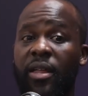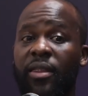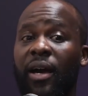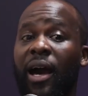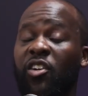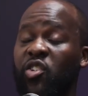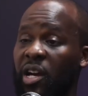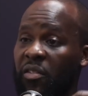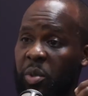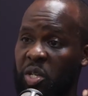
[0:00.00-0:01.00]
They actually
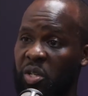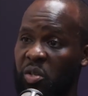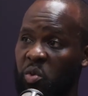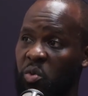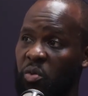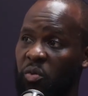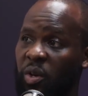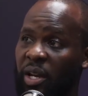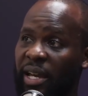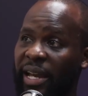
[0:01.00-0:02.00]
have patients who
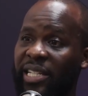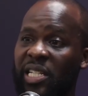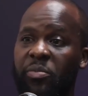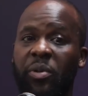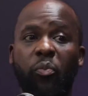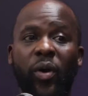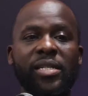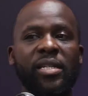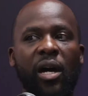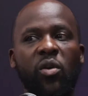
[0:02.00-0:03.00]
it has been
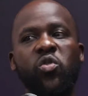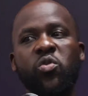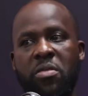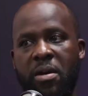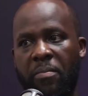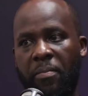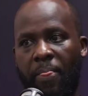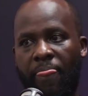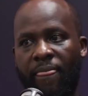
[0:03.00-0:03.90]
pointed out to them